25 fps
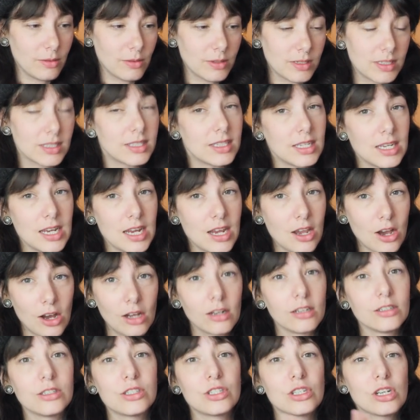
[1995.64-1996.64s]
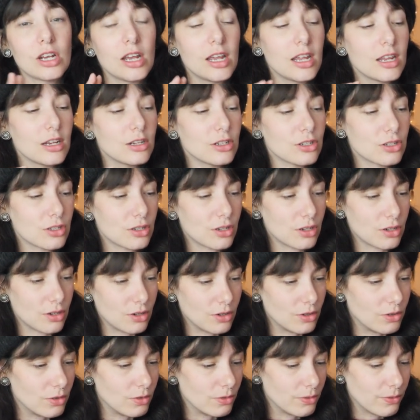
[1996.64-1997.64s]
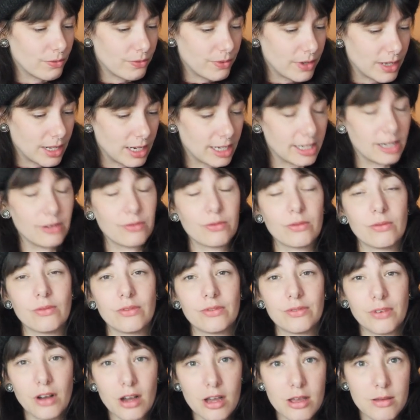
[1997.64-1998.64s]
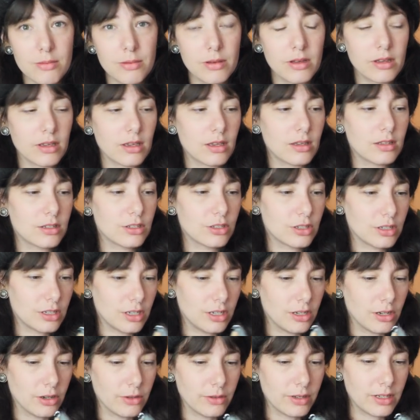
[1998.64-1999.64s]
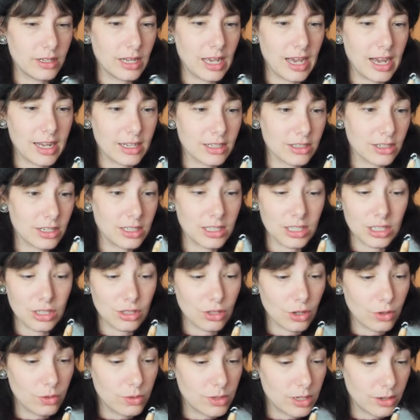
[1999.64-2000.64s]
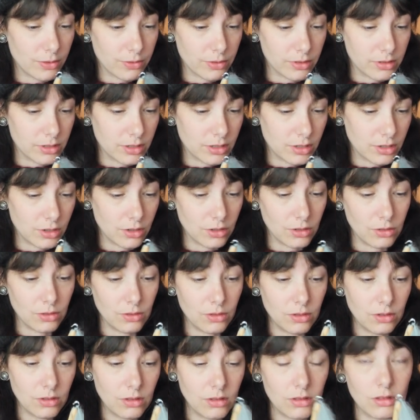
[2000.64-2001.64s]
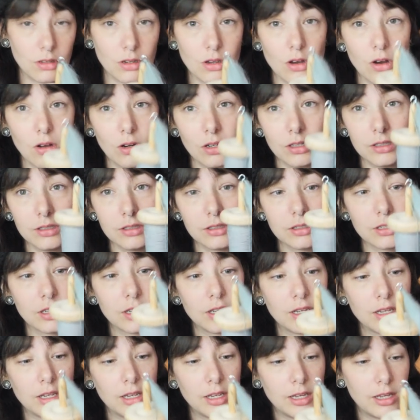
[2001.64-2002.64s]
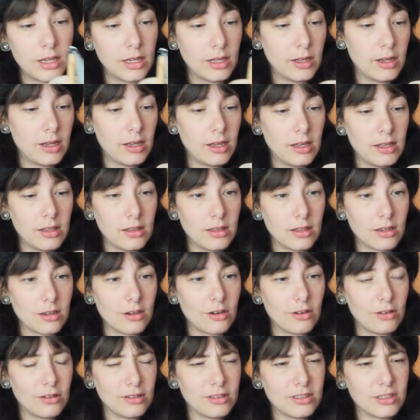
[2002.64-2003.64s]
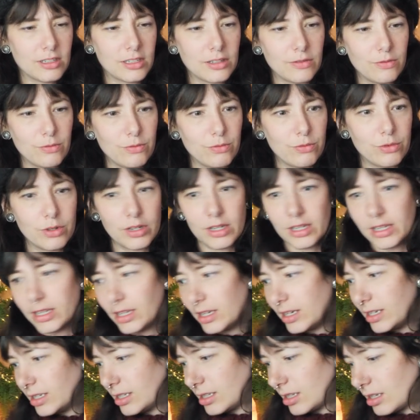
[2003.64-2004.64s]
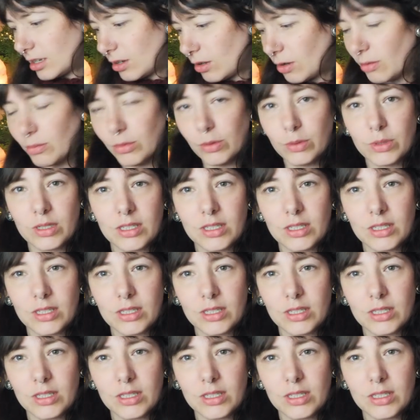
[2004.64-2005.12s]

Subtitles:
see colours change, to feel a different fibre. You know, it's so different to the Gotland. The Gotland really is a lot more